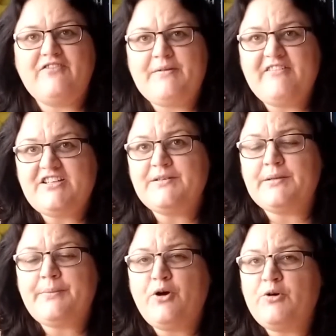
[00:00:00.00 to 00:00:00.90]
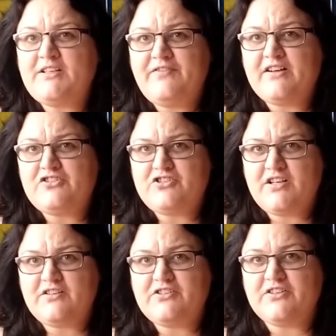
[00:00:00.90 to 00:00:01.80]
family relationships are always this
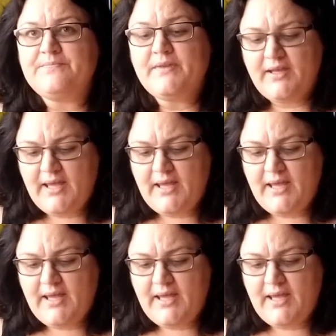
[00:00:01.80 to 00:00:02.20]
function junction.